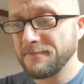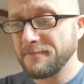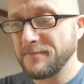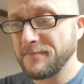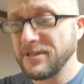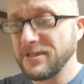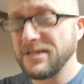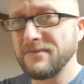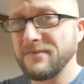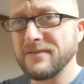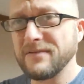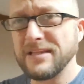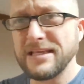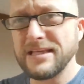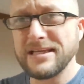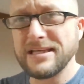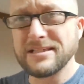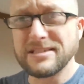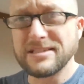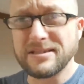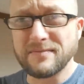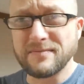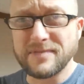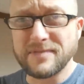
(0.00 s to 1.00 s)
but even
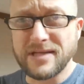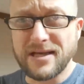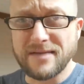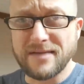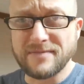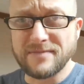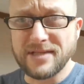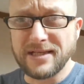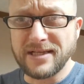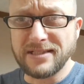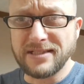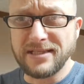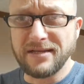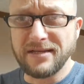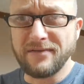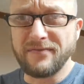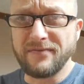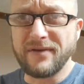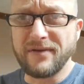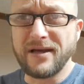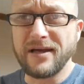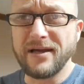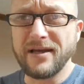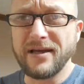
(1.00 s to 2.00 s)
then, sometimes
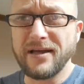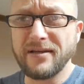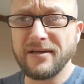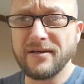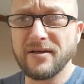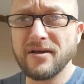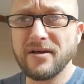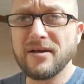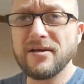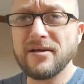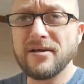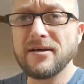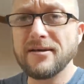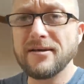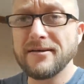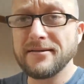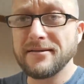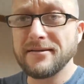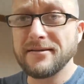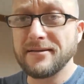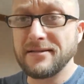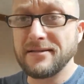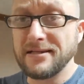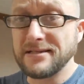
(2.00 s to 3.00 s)
identifying
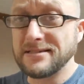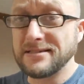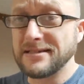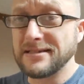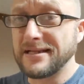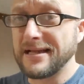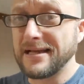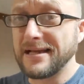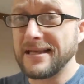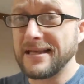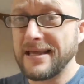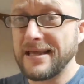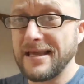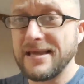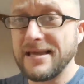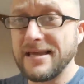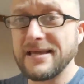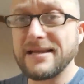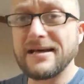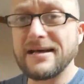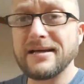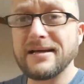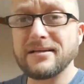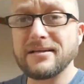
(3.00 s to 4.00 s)
the things that I
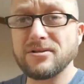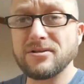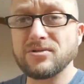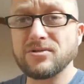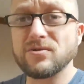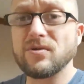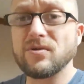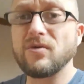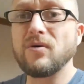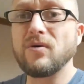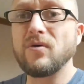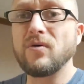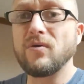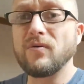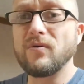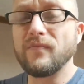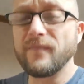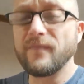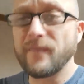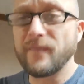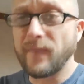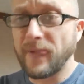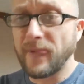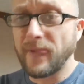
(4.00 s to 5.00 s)
cannot
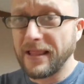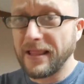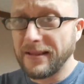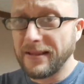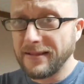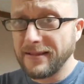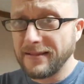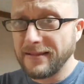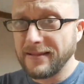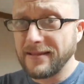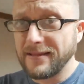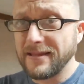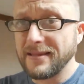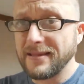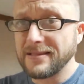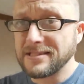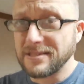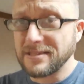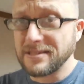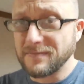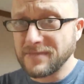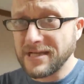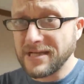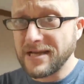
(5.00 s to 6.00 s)
control,
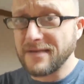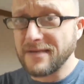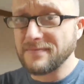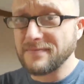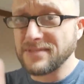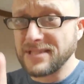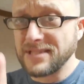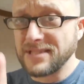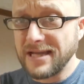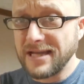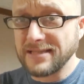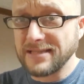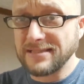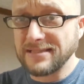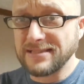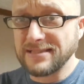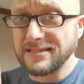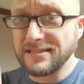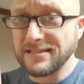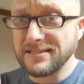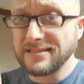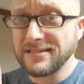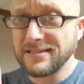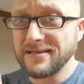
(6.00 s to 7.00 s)
sometimes
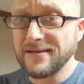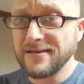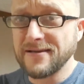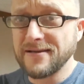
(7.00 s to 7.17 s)
that's